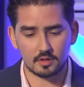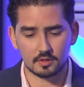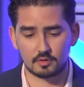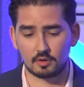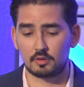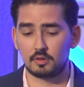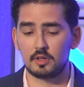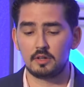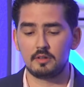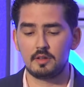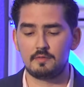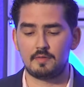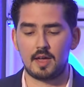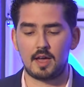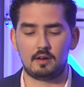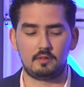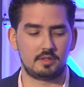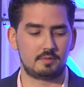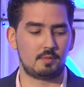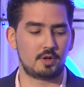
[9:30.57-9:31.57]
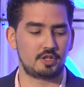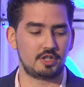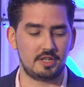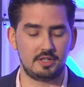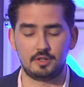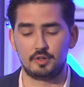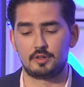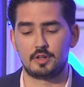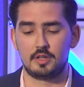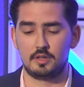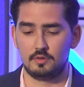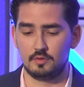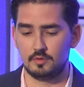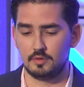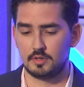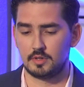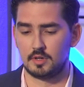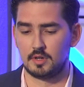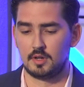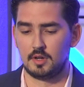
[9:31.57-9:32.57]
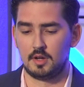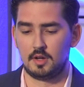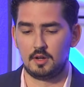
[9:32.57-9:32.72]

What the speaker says: So clearly, Veil is much easier to use.